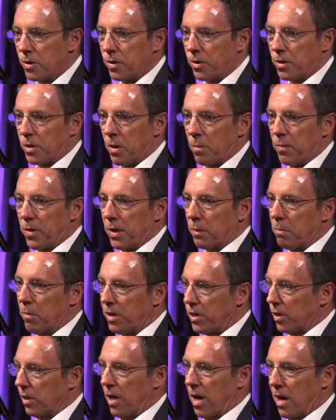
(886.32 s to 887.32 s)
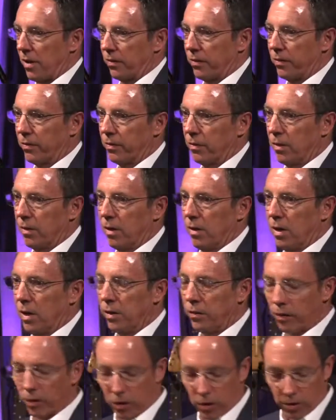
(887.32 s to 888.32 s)
to something much less.
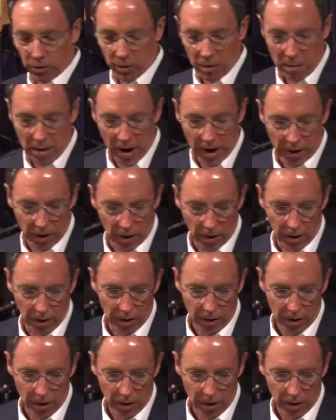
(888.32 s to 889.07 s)
It's a good reminder